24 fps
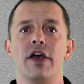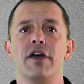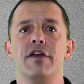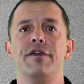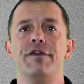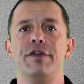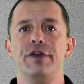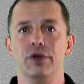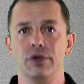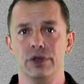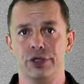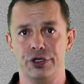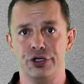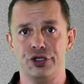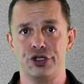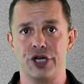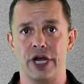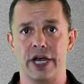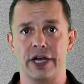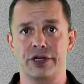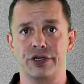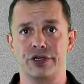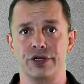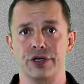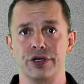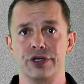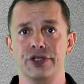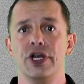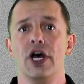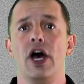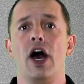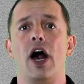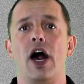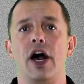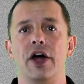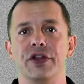fuel injectors
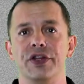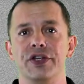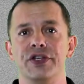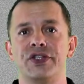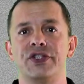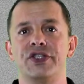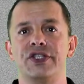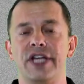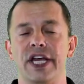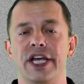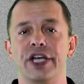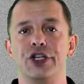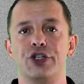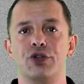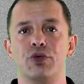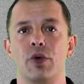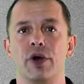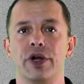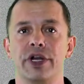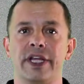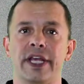on this stage 1